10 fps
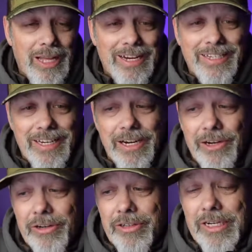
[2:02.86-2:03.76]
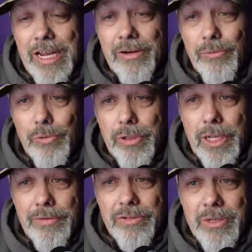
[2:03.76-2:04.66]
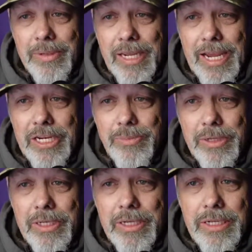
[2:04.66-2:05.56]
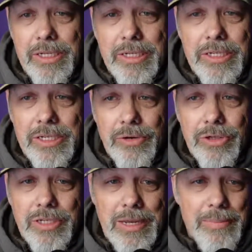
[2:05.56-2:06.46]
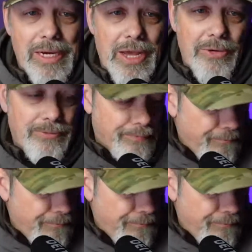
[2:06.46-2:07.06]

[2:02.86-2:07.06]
like to hear and would love some engagement. So just let me know.